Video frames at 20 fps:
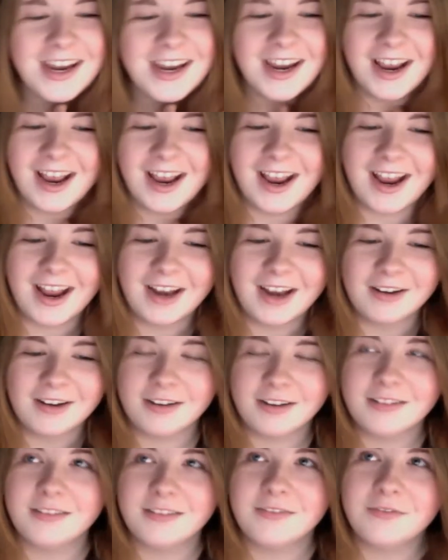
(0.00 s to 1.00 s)

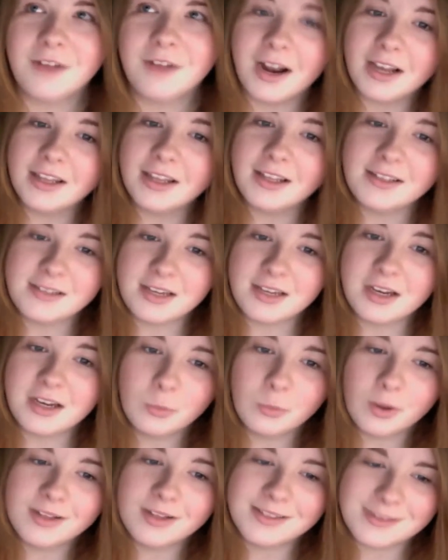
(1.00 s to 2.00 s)
And finally, Tina
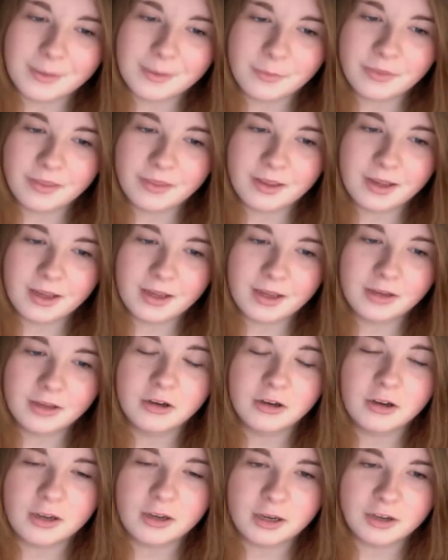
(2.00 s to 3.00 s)
won something.
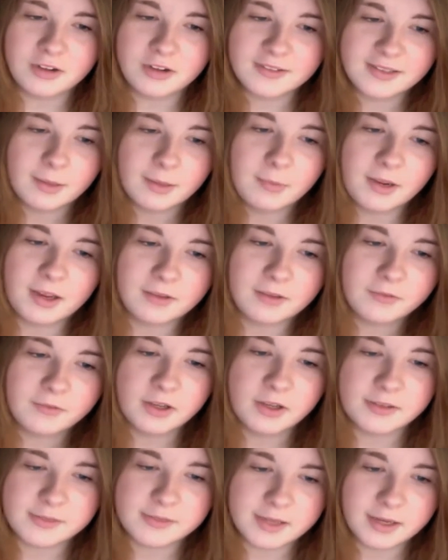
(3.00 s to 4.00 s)
Good, now you can stop being a
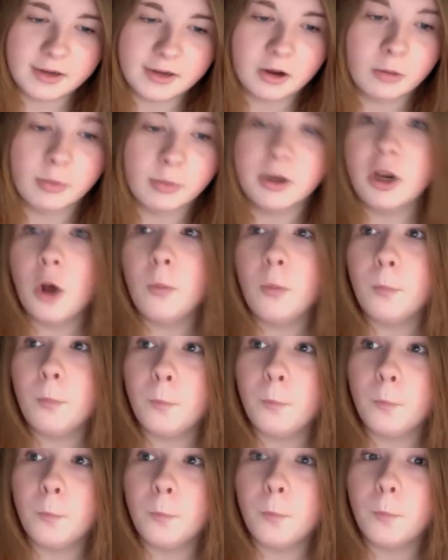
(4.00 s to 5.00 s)
fucking psycho. But nope.
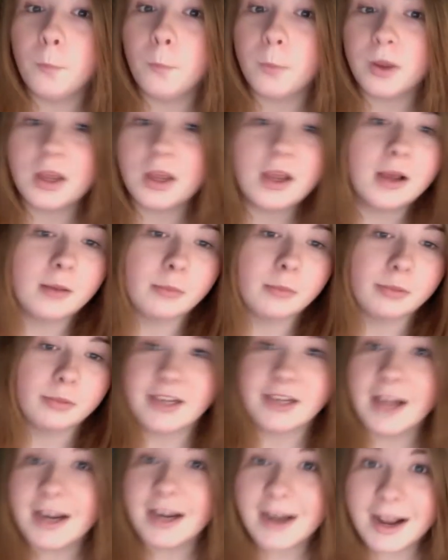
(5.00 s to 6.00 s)

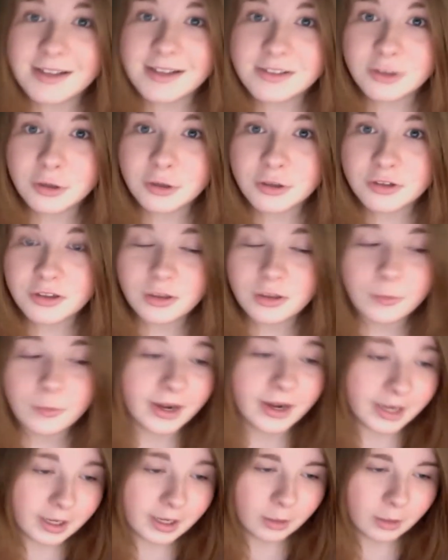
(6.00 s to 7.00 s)
Blaine had to ask her to the wedding.